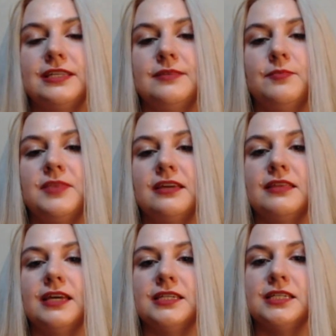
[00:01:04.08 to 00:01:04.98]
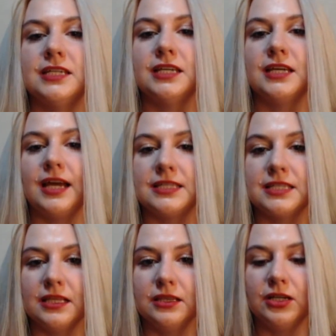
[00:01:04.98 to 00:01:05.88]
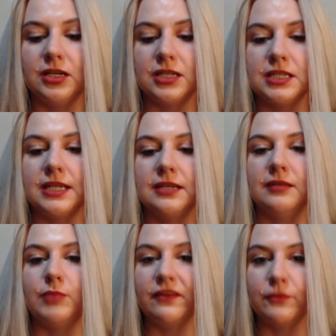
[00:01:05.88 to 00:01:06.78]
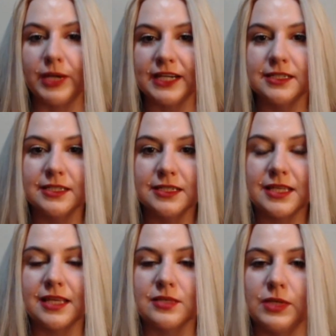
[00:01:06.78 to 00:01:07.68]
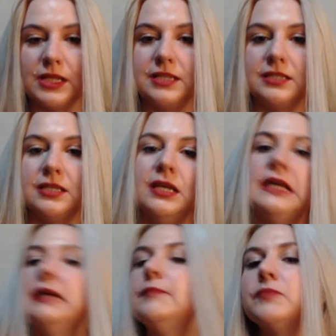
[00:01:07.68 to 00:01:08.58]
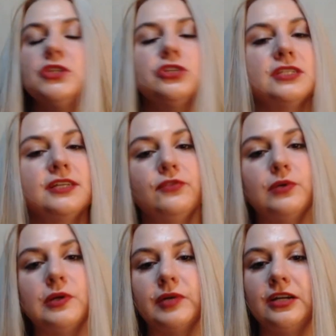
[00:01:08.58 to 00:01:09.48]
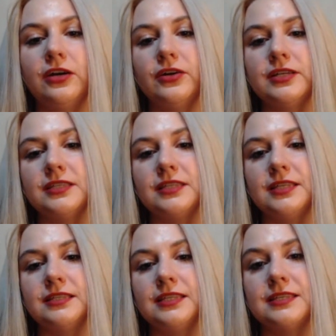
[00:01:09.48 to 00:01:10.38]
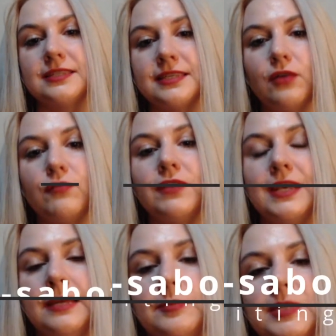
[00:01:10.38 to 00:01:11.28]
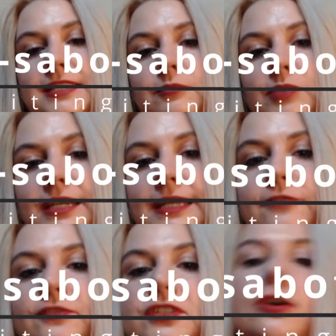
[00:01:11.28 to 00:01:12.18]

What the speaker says: something that I see a lot in private practice, as well as just everywhere we go, is that the self-limiting beliefs